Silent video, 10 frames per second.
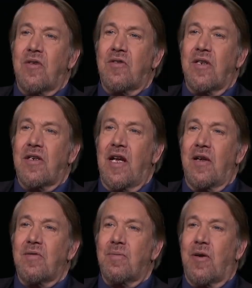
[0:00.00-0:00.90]
shut
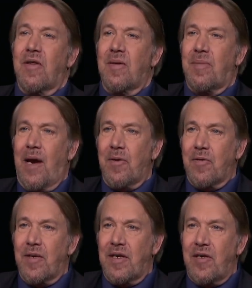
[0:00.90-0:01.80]
down part of the power
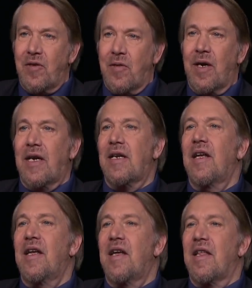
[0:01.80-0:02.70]
grid in Ukraine,
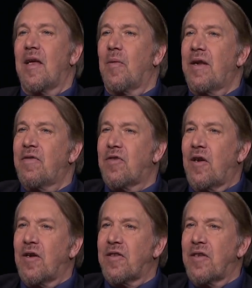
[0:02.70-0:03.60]
then we
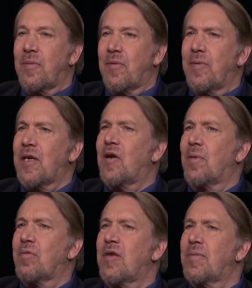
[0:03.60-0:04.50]
saw some what we
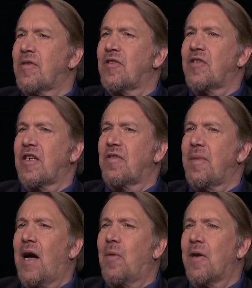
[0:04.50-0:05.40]
call prepositioning of
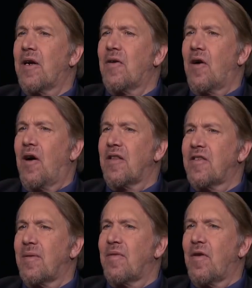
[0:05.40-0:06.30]
malware on
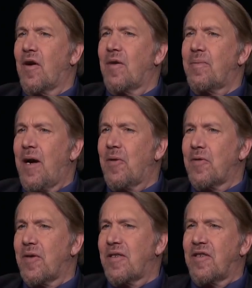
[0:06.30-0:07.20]
some of our power
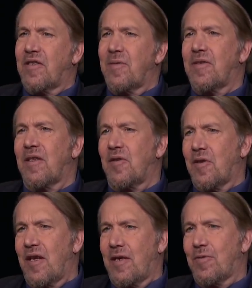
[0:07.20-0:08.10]
grid systems that
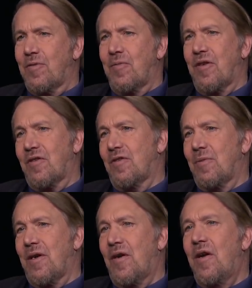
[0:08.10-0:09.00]
looked like it was from Russia as
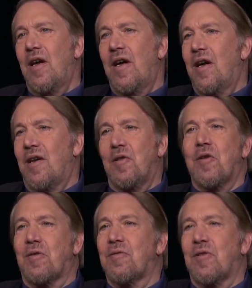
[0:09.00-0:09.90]
well.
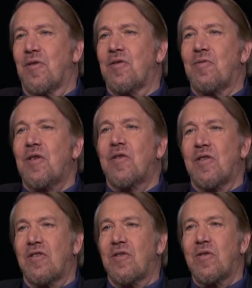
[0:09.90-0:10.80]
Look, there's real
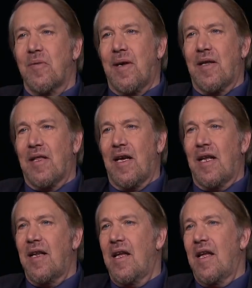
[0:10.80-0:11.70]
concern about that.